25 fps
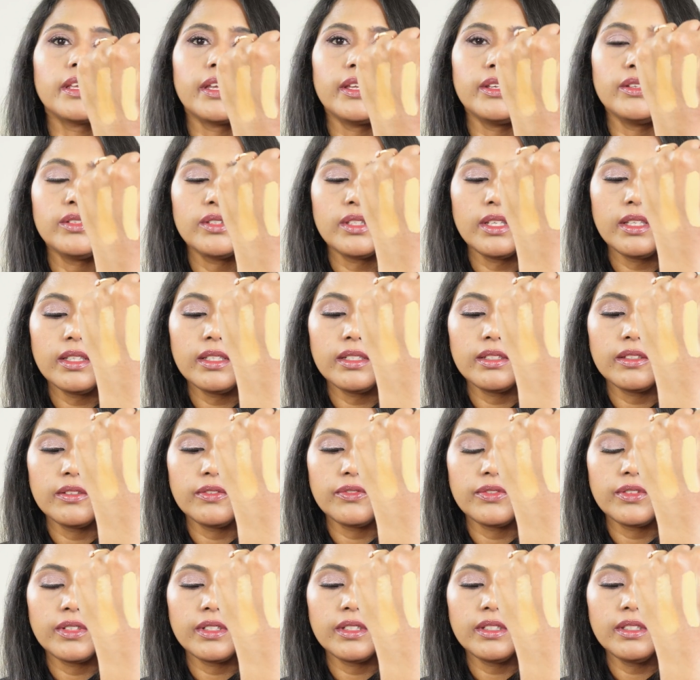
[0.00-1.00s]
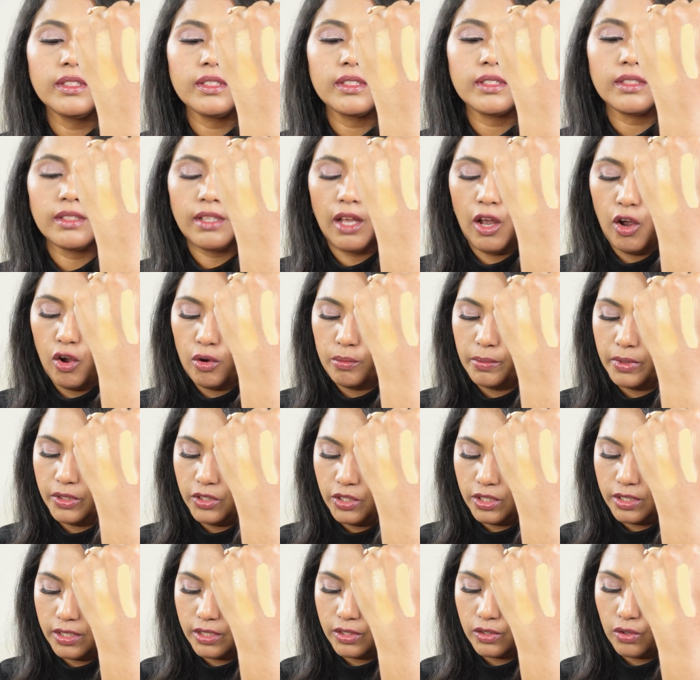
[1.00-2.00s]
Can you see the difference? How
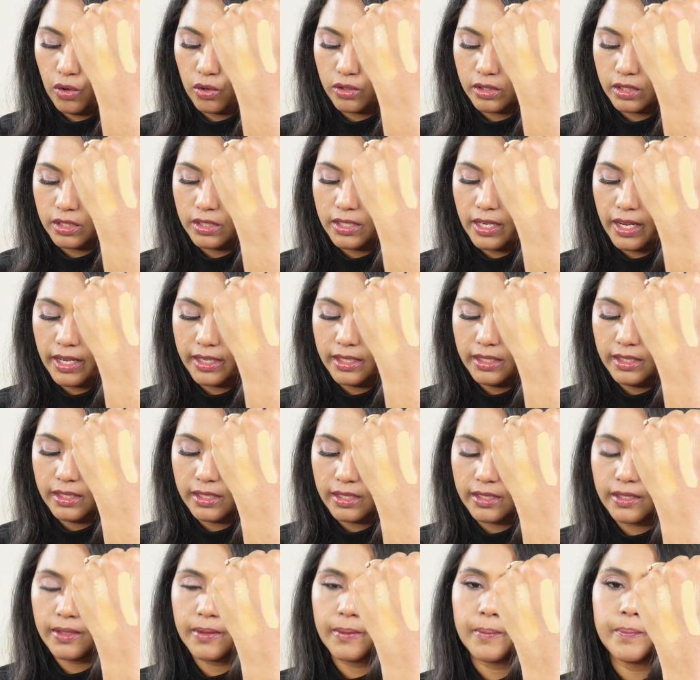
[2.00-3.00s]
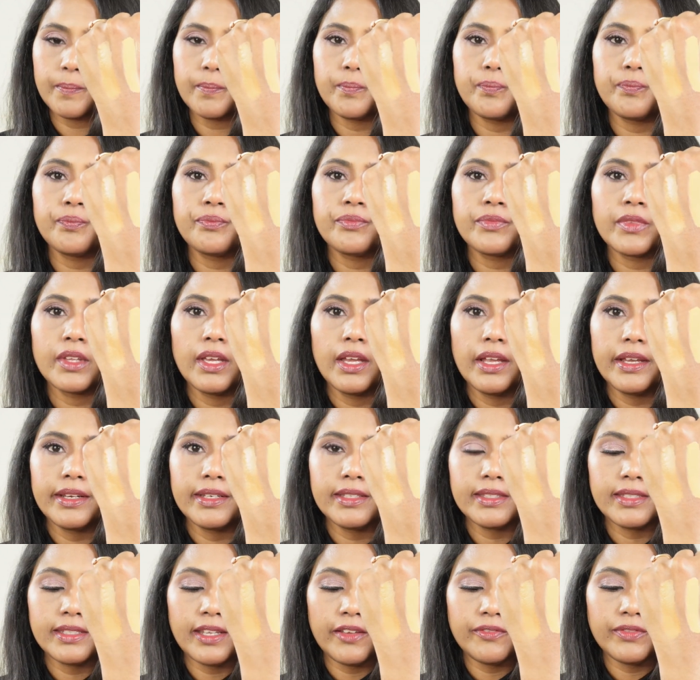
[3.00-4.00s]
much it is oxidized? It
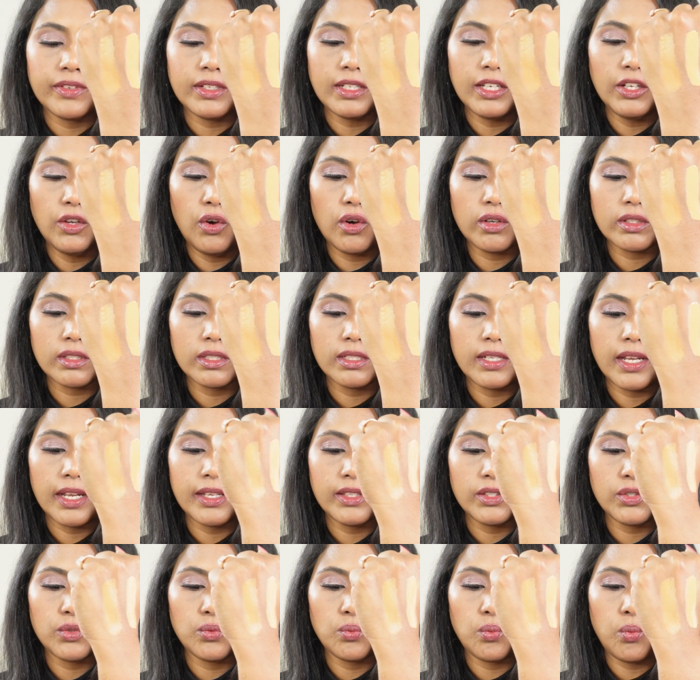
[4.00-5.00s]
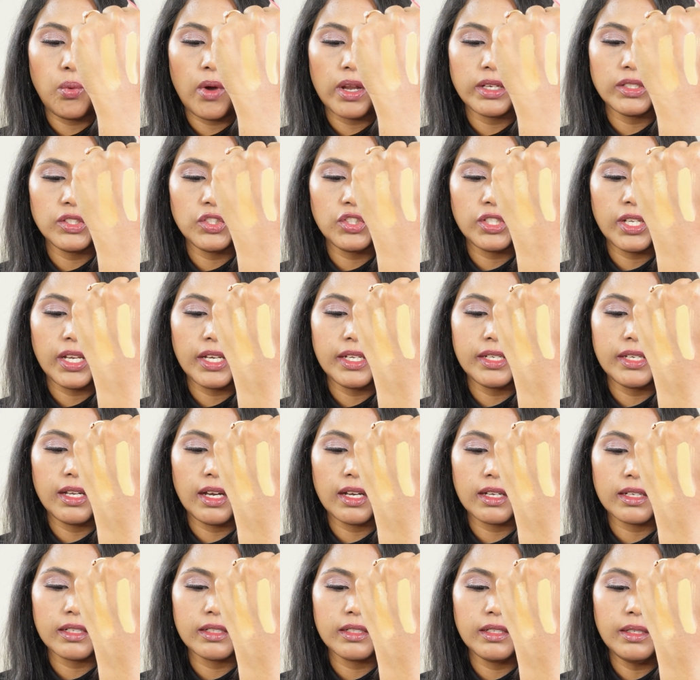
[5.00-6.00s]
is definitely oxidized one shade
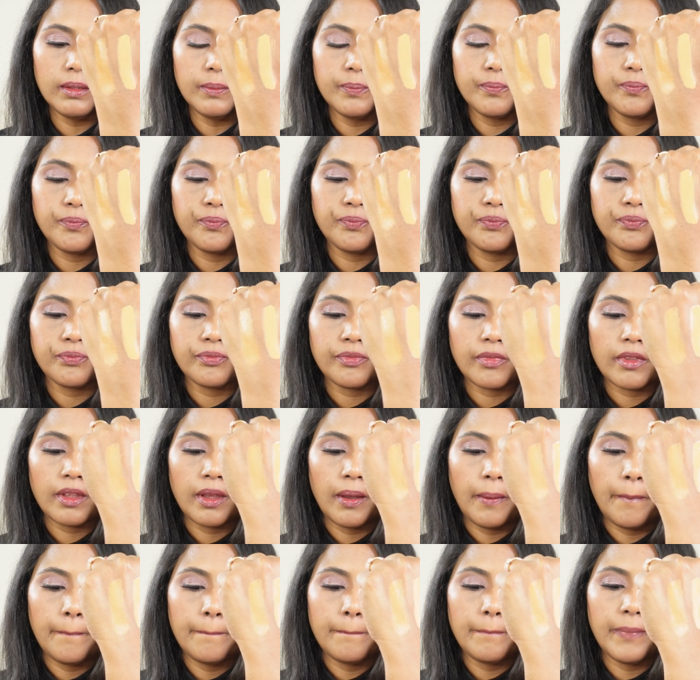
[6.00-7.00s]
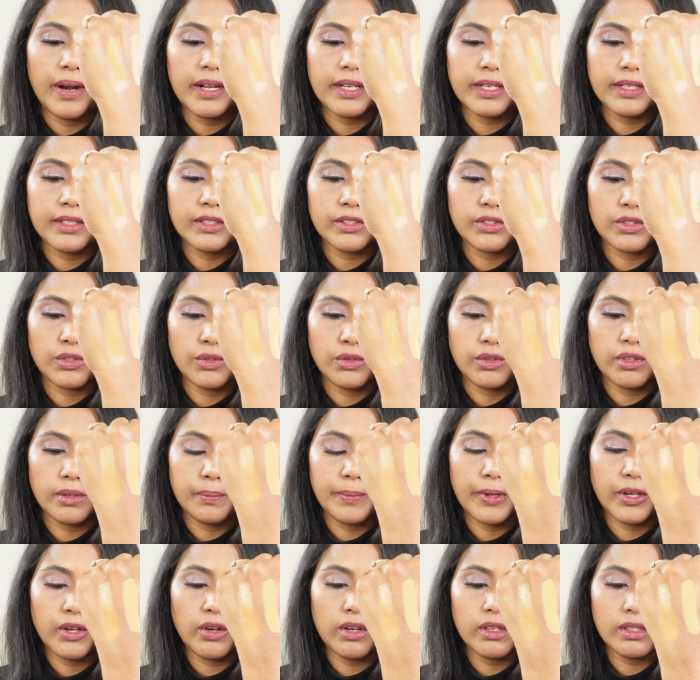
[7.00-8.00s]
darker, but it is good
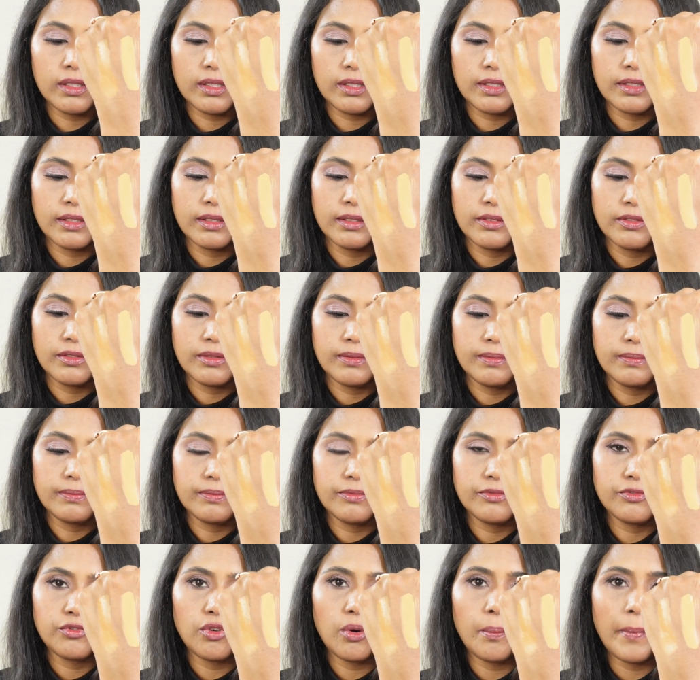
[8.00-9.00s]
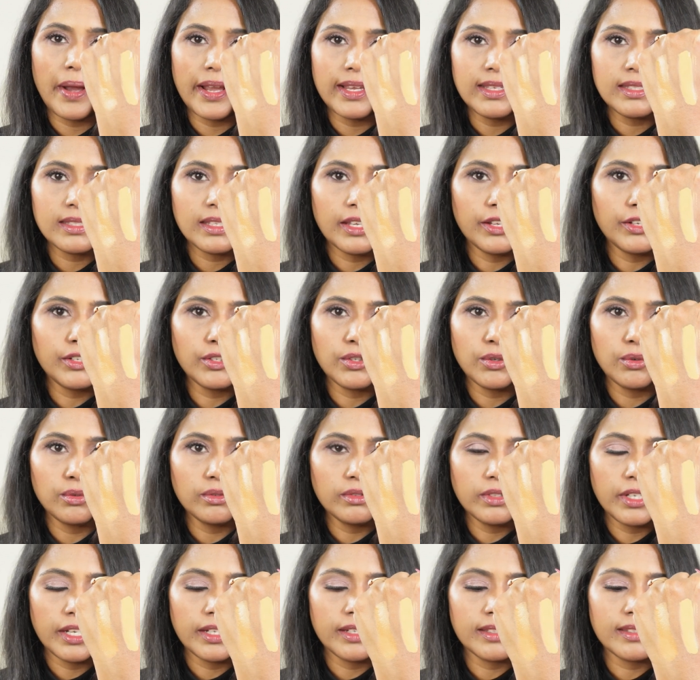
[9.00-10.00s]
because for my skin
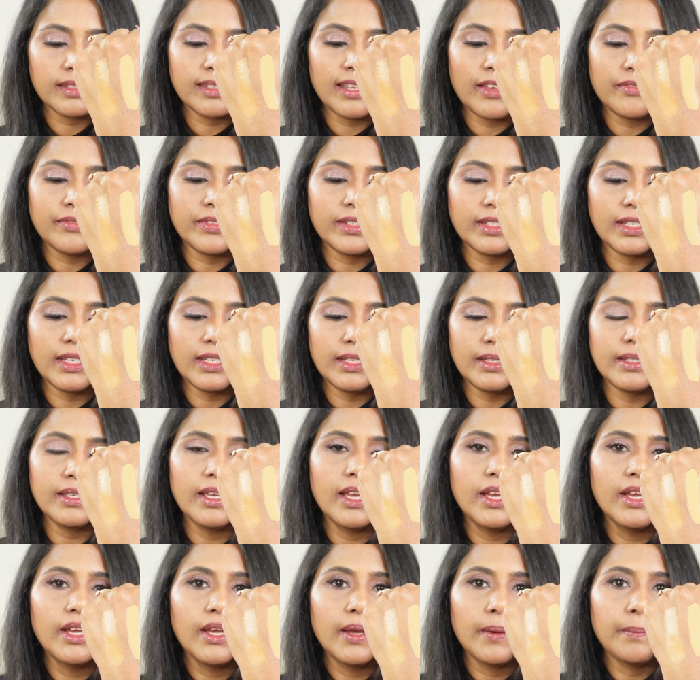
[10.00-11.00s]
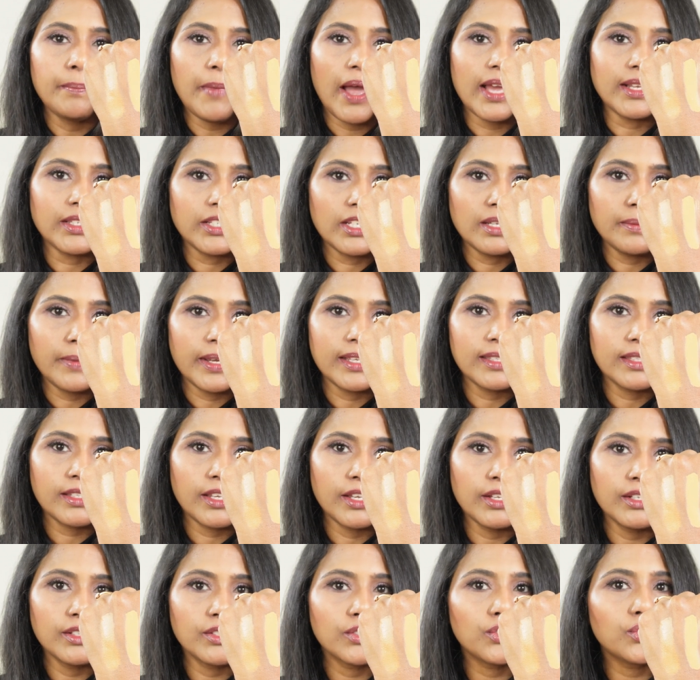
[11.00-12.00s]
tone, it is definitely matching my
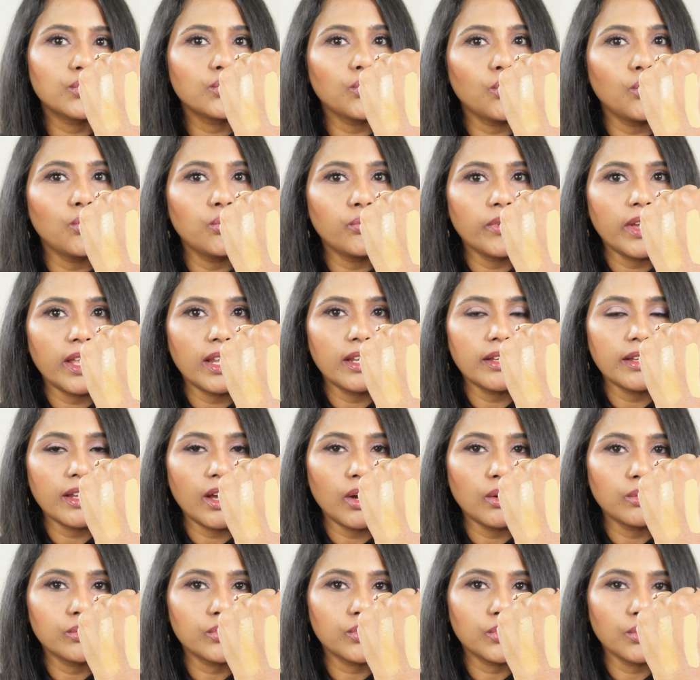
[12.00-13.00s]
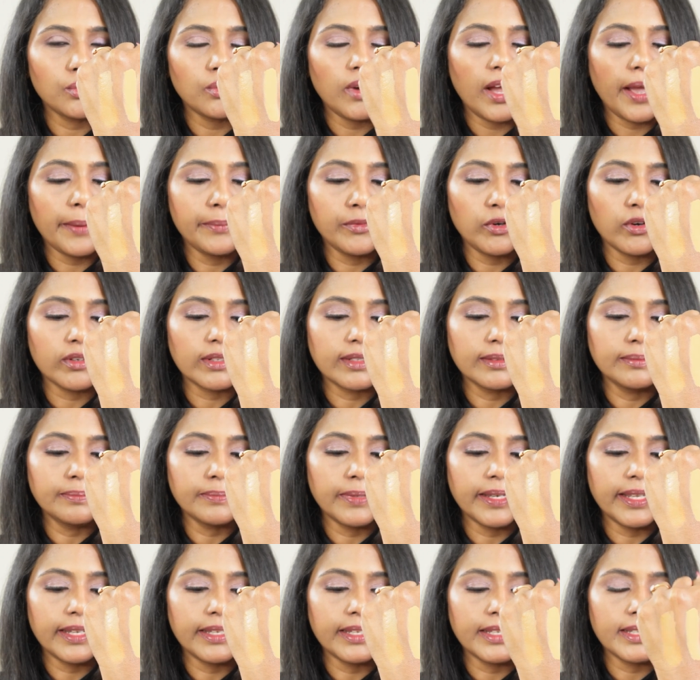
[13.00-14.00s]
skin so well now, so I'm not
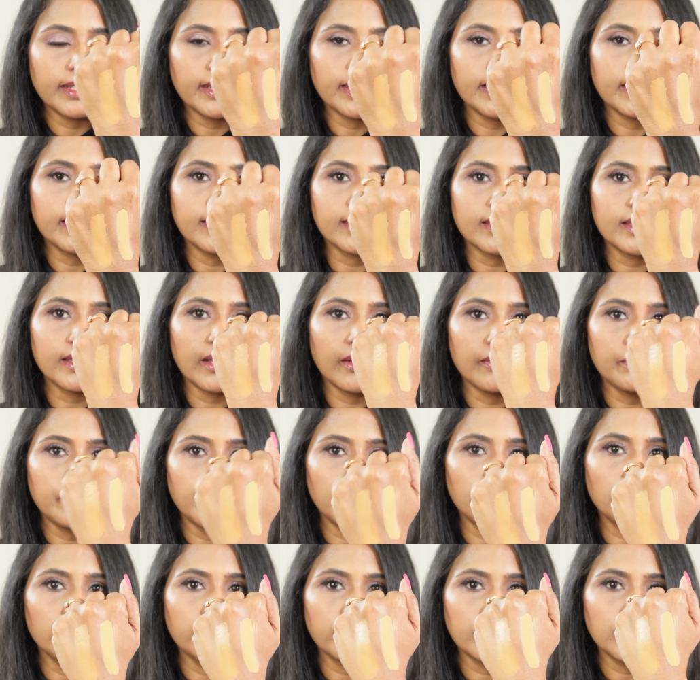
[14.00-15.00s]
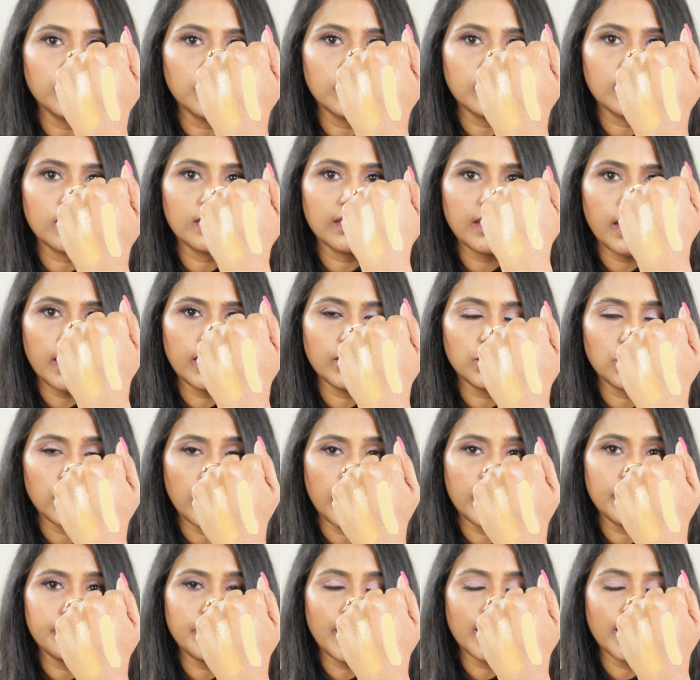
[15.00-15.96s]
complaining. It is a beautiful shade